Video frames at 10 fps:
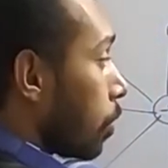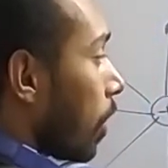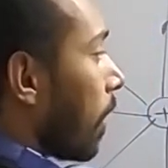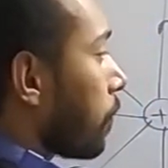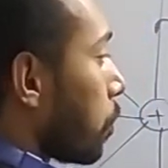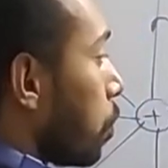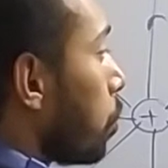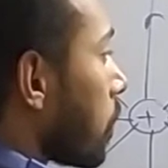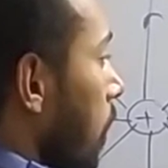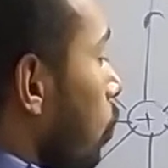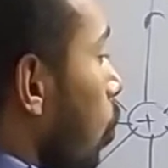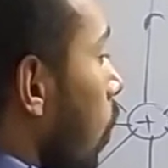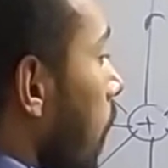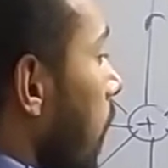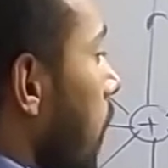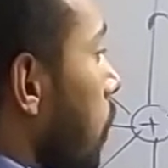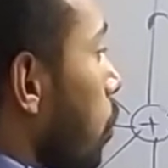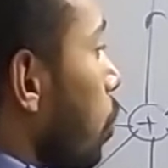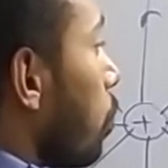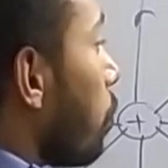You have to do some
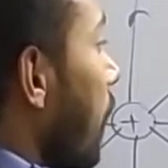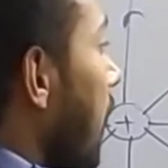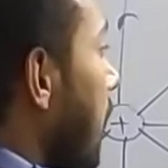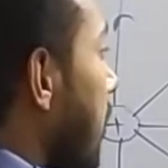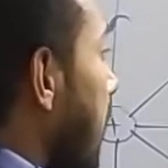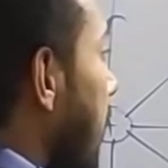work to bring